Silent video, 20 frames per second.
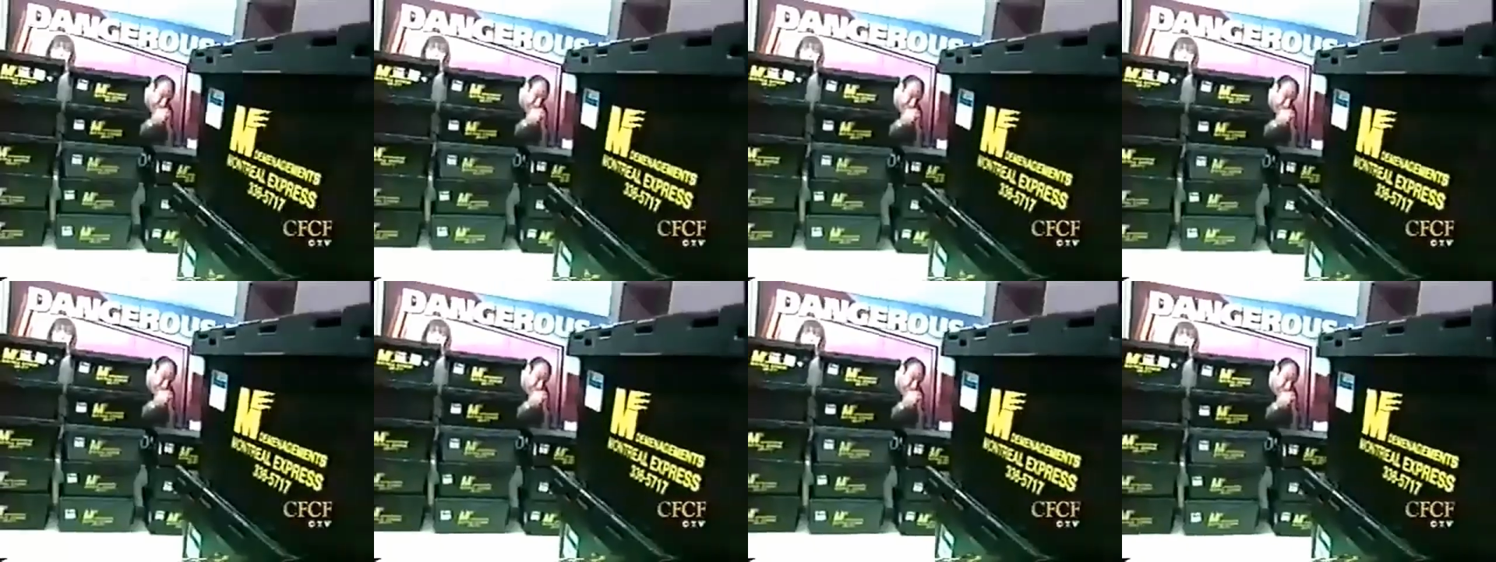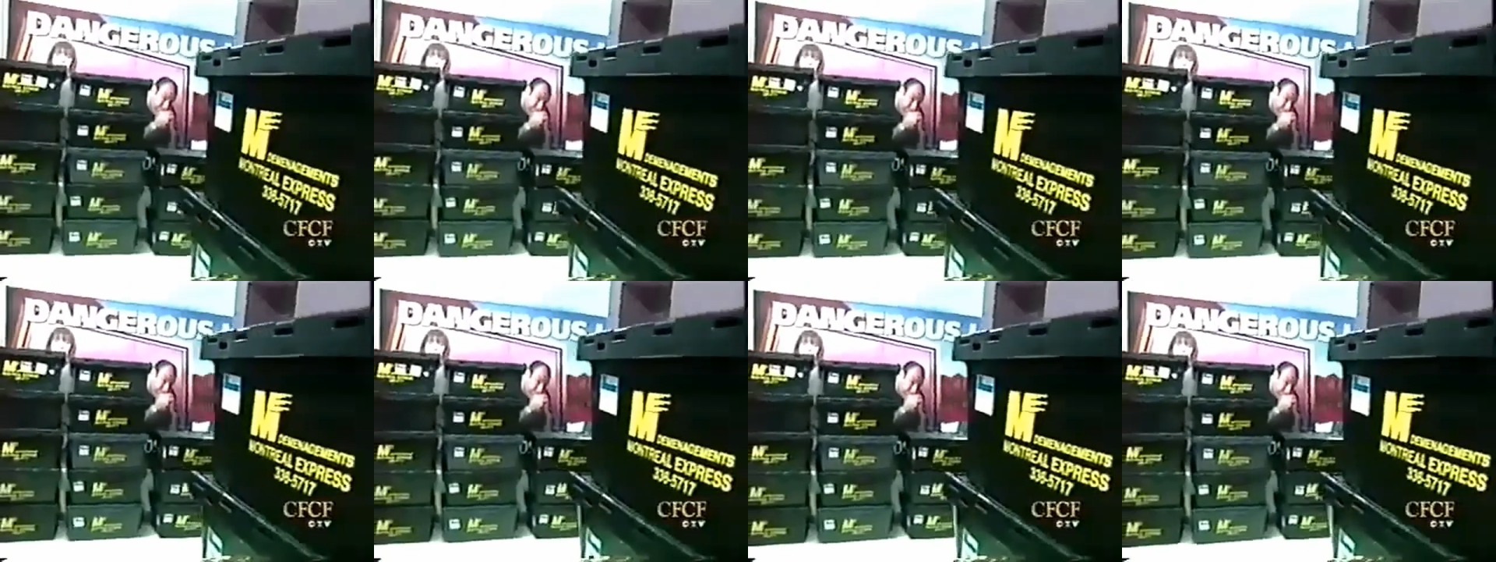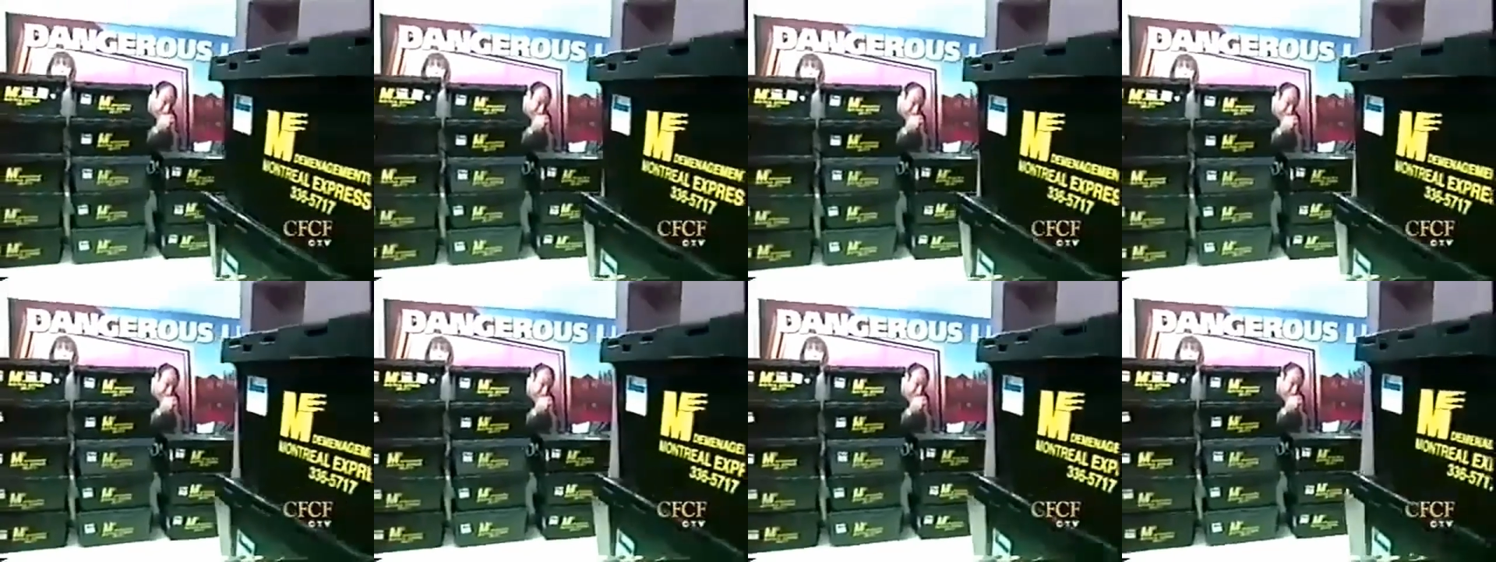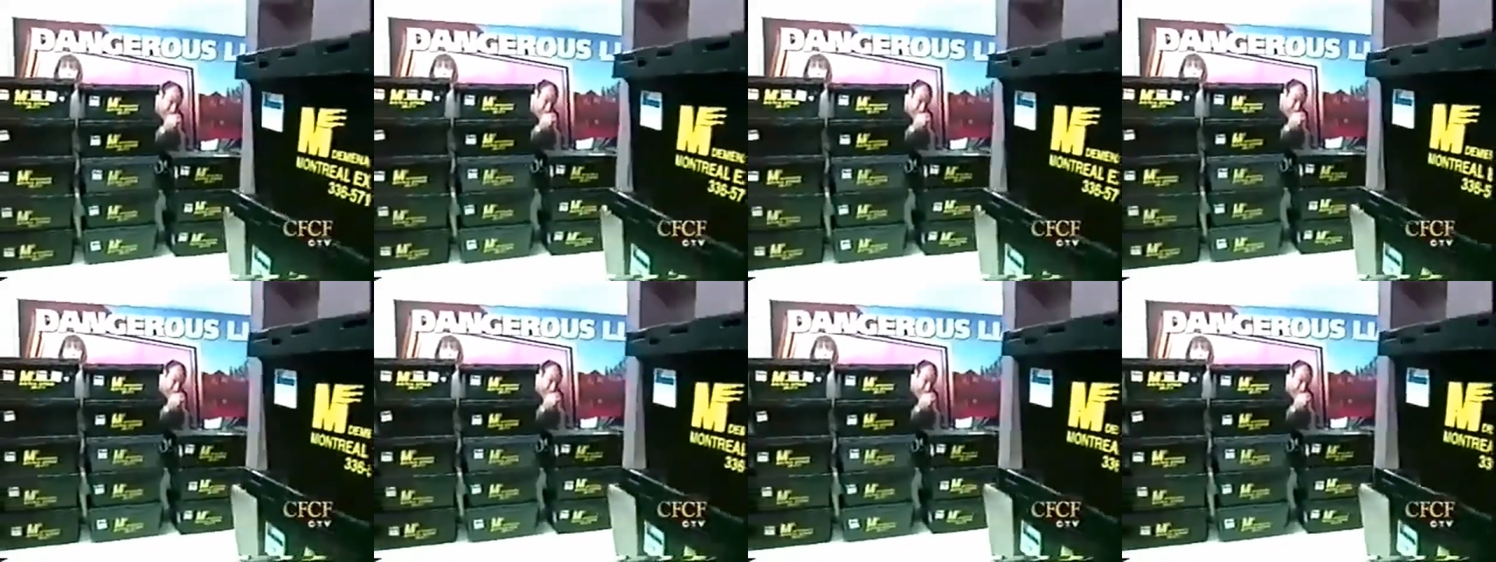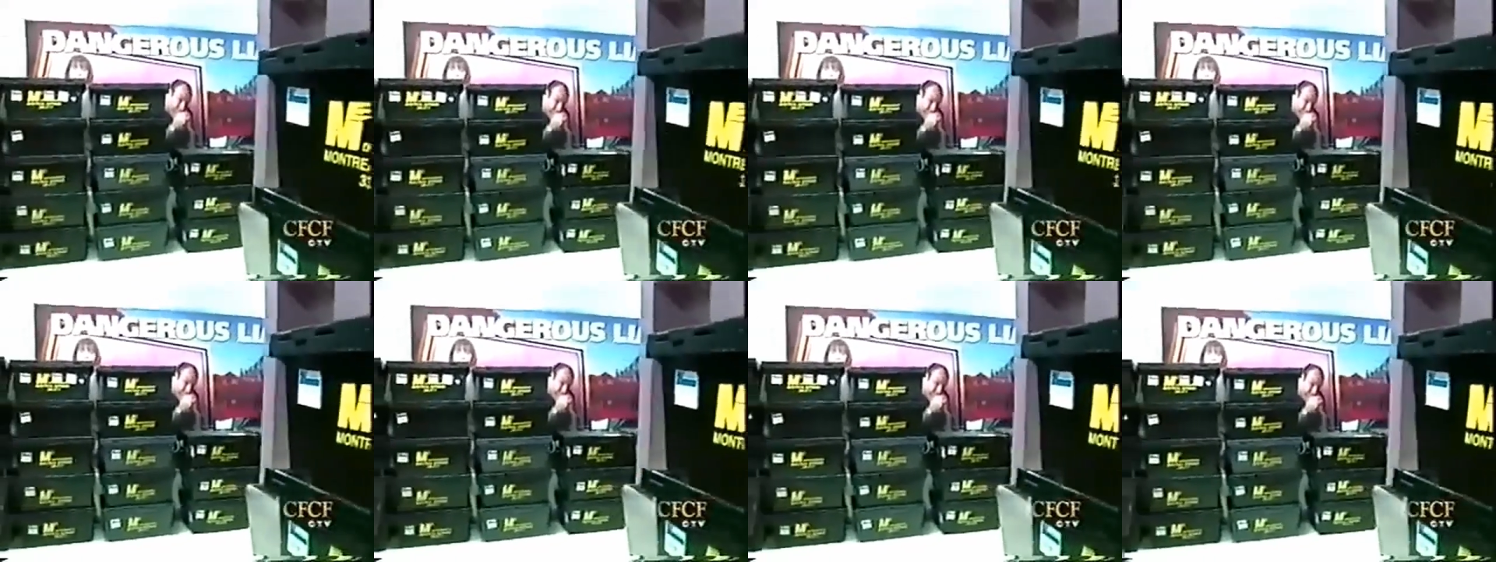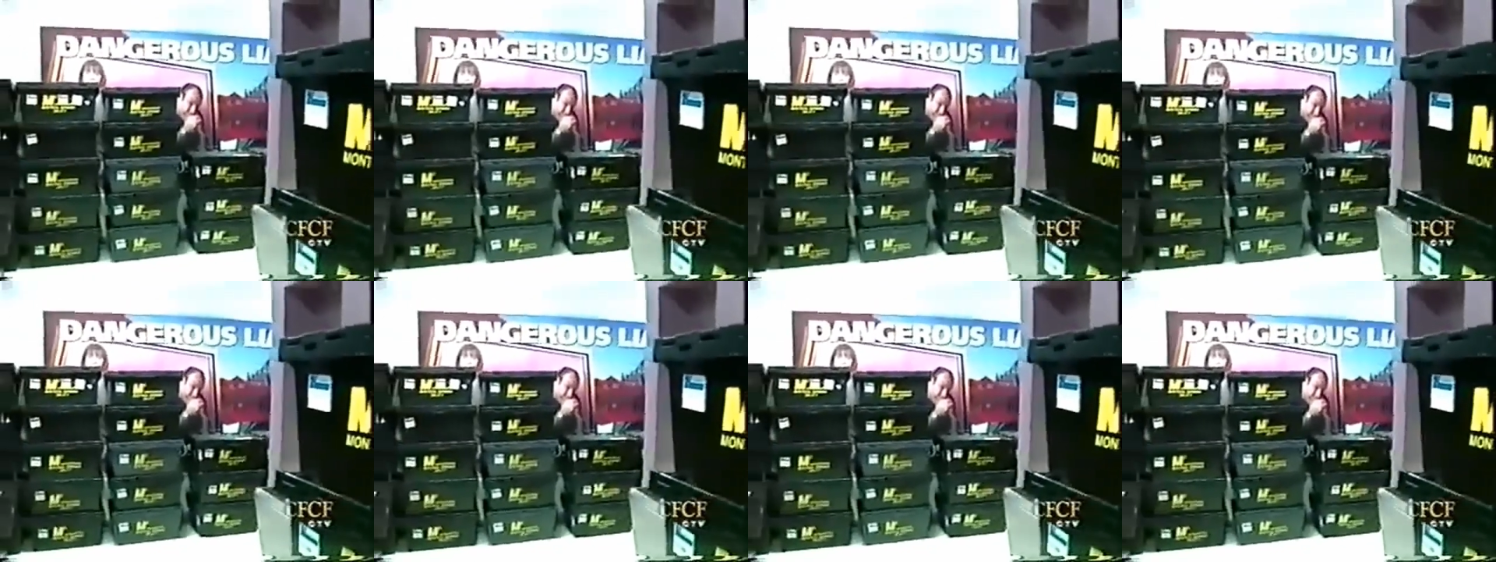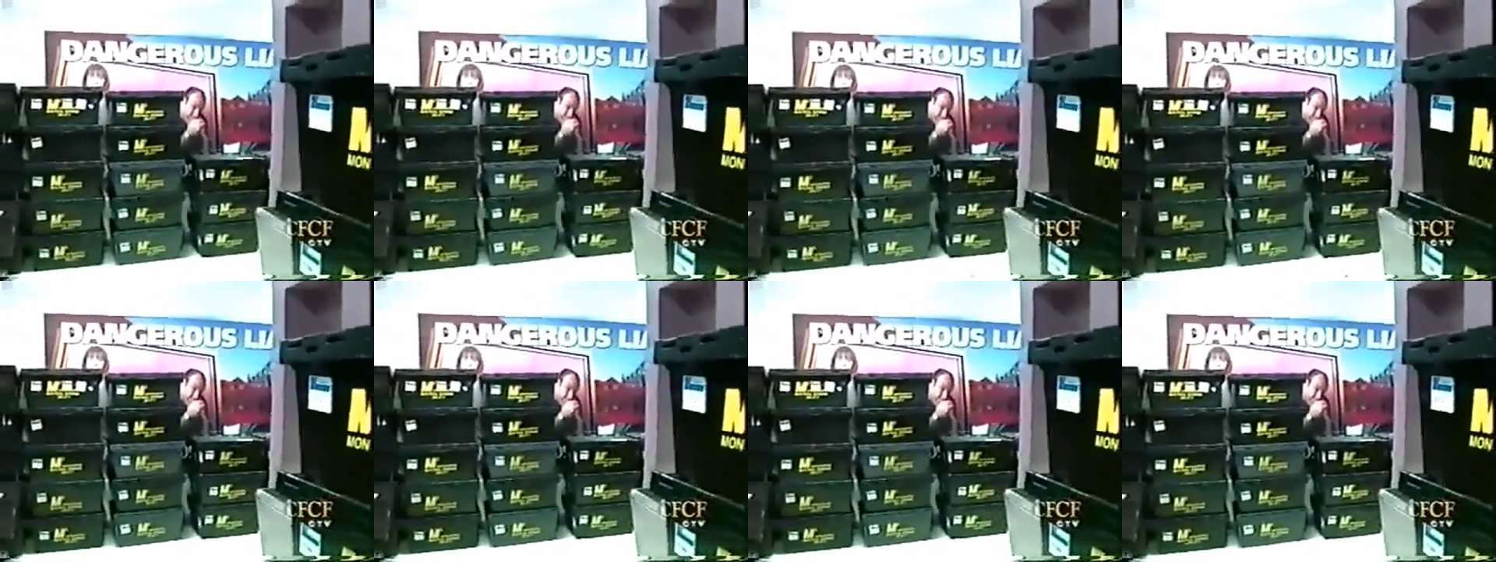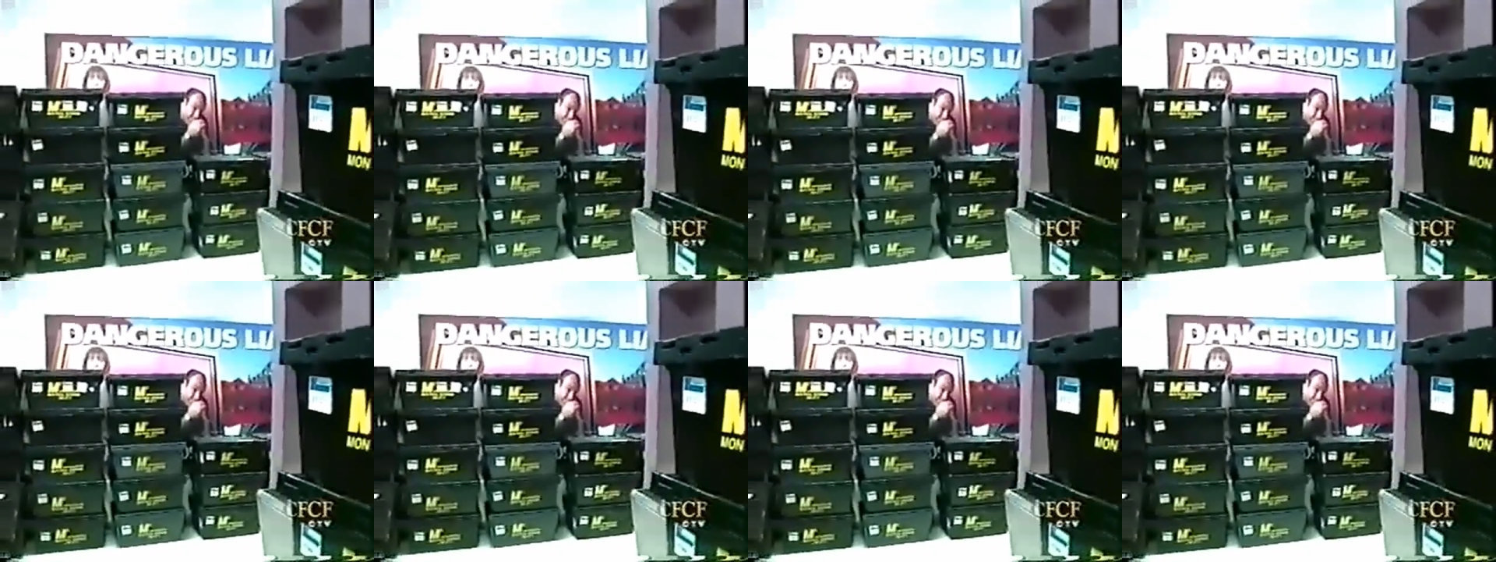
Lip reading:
No face is visible, so there are no lips to read.